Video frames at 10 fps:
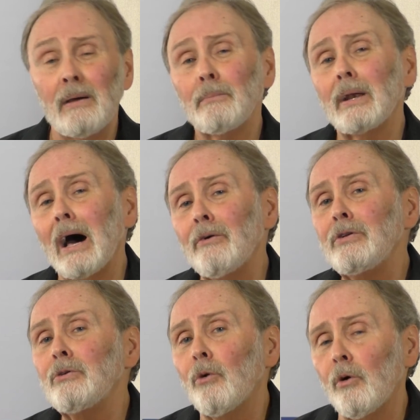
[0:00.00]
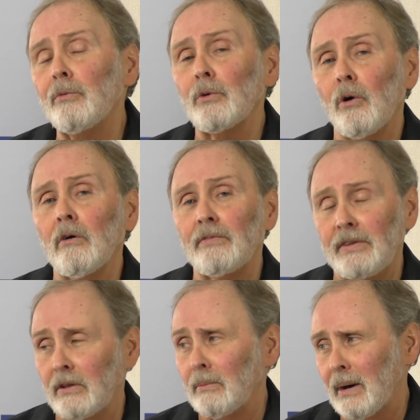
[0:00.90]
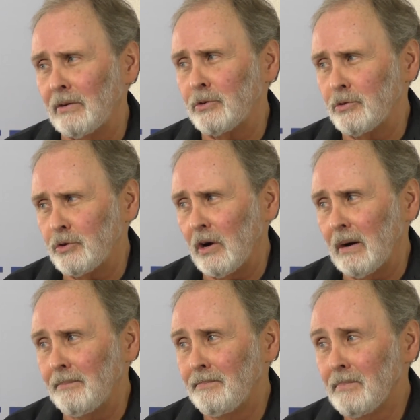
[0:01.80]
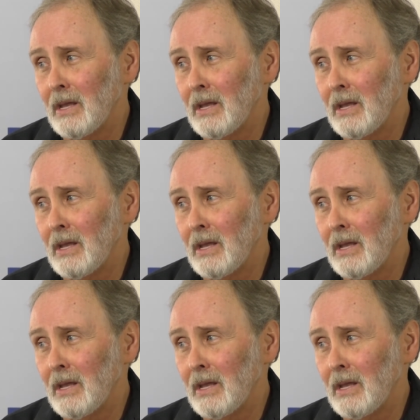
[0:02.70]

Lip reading: but how do you overall feel about your job?